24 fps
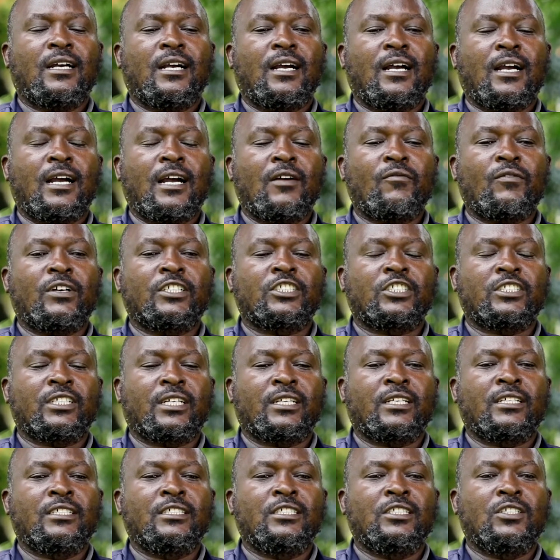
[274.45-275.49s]
have a
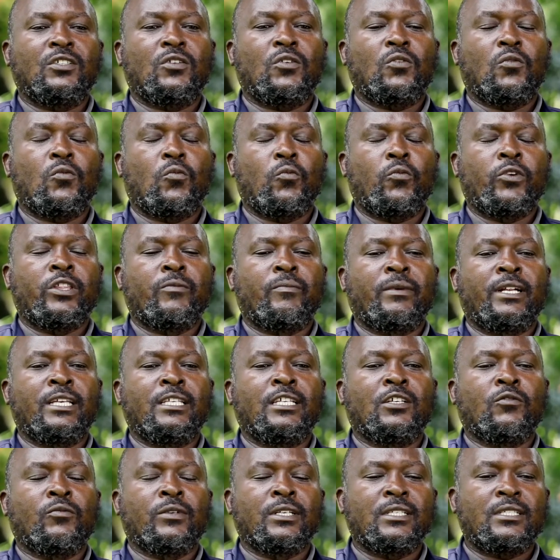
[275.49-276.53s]
challenge with
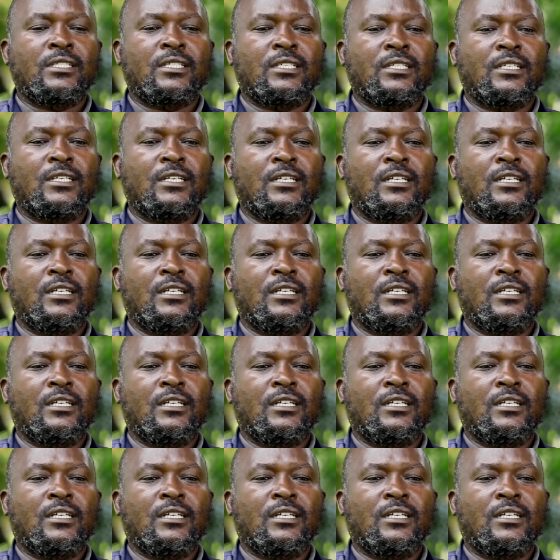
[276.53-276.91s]
managing waste